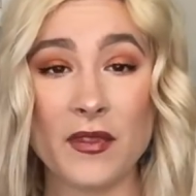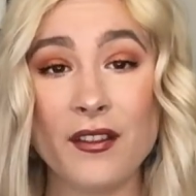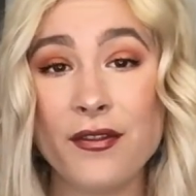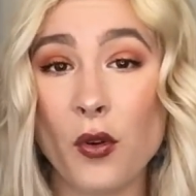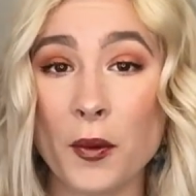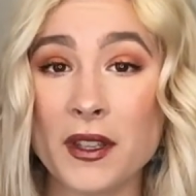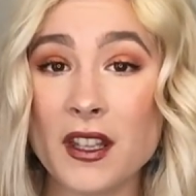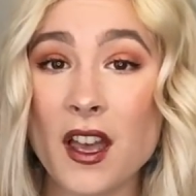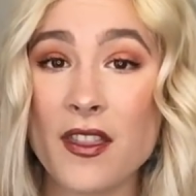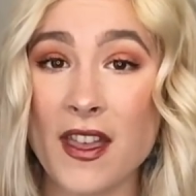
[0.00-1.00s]

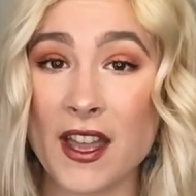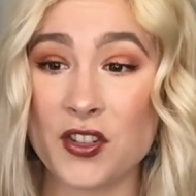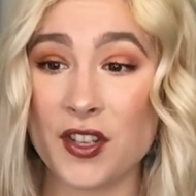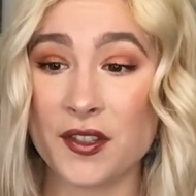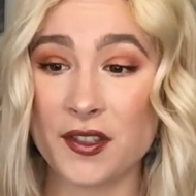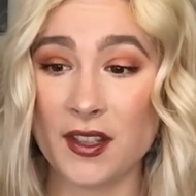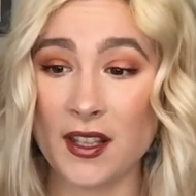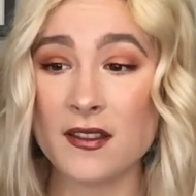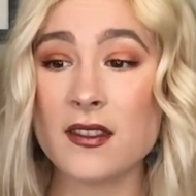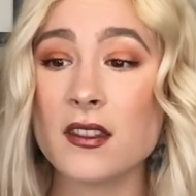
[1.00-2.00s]
formula that just
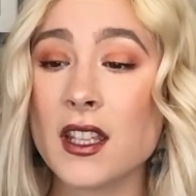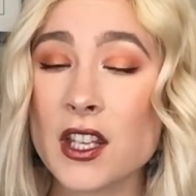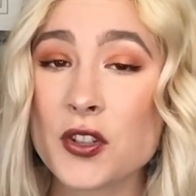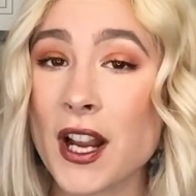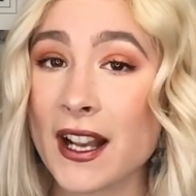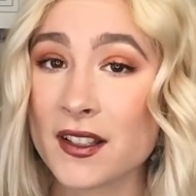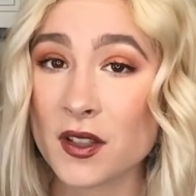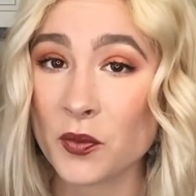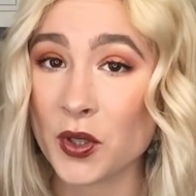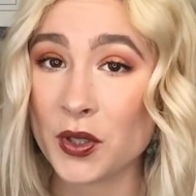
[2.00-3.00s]
instantly attracts
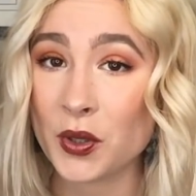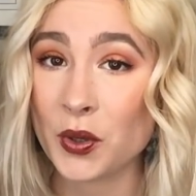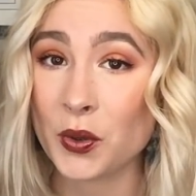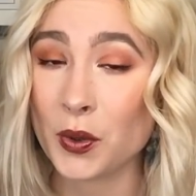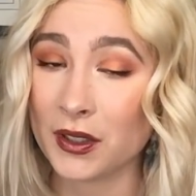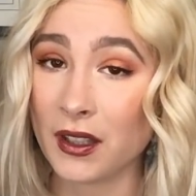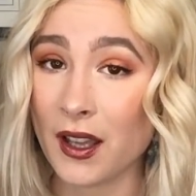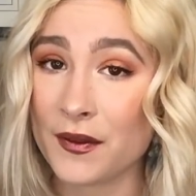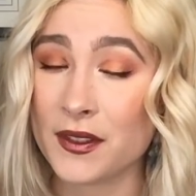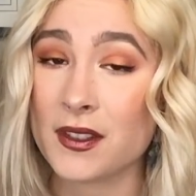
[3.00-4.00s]
someone who
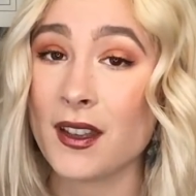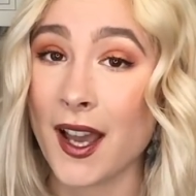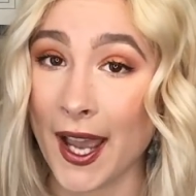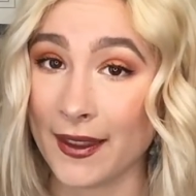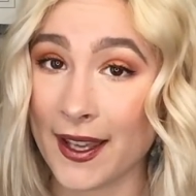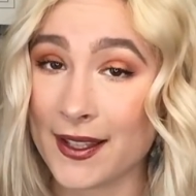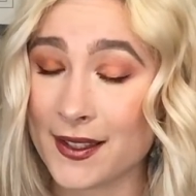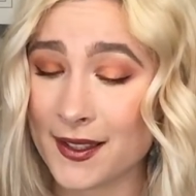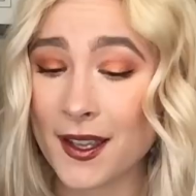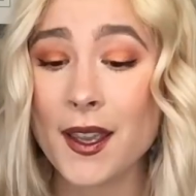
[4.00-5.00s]
loves
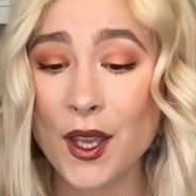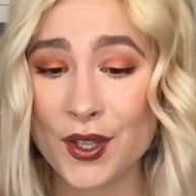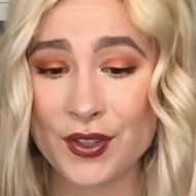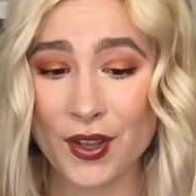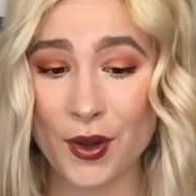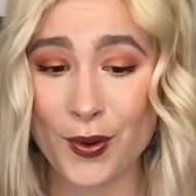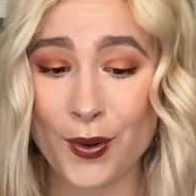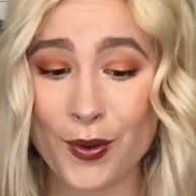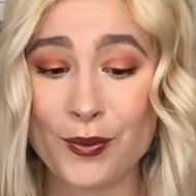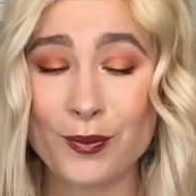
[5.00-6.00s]
highlights.
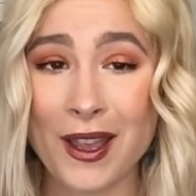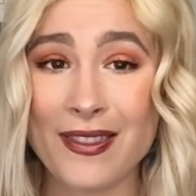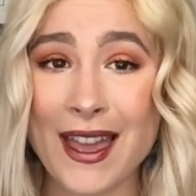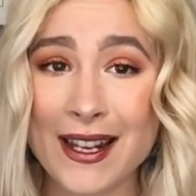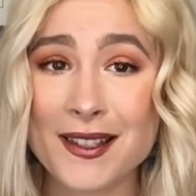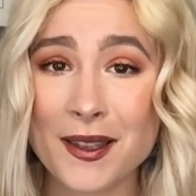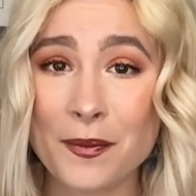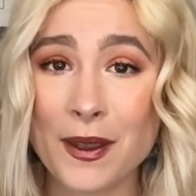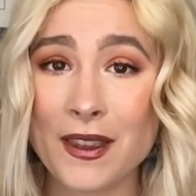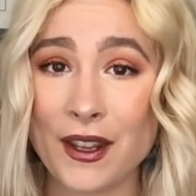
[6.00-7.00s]
So that is
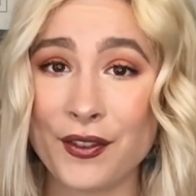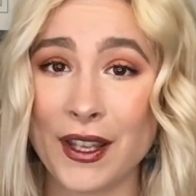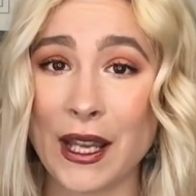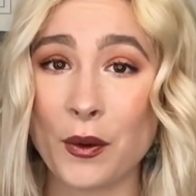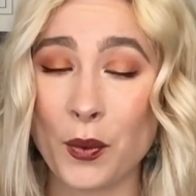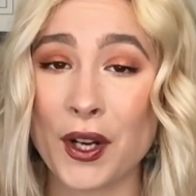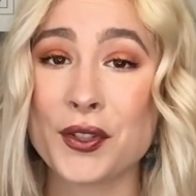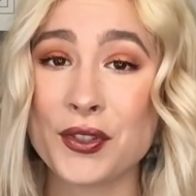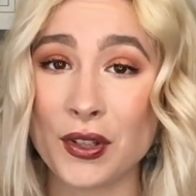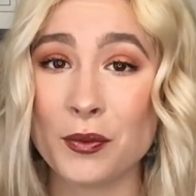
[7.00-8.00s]
something that I feel like I would wear
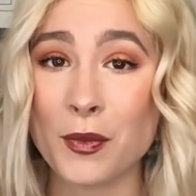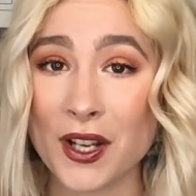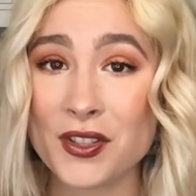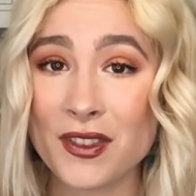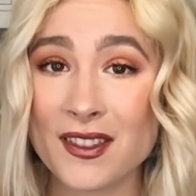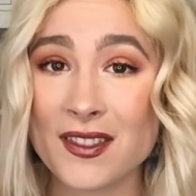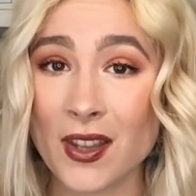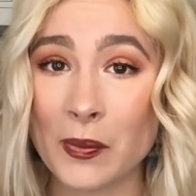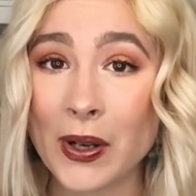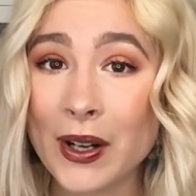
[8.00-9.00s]
so much in the
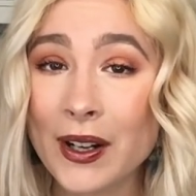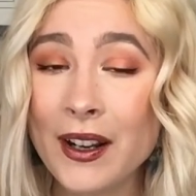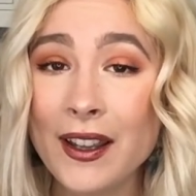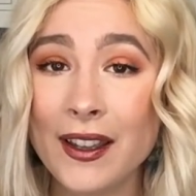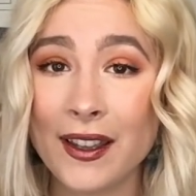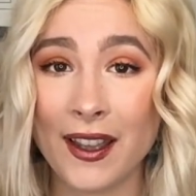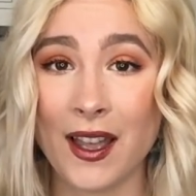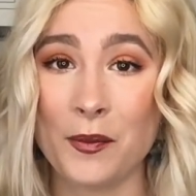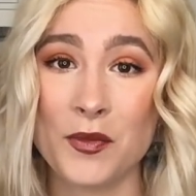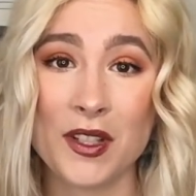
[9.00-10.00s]
summer
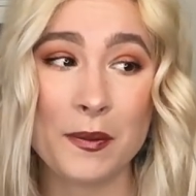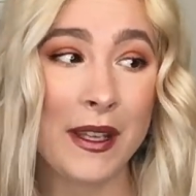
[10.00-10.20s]
um, just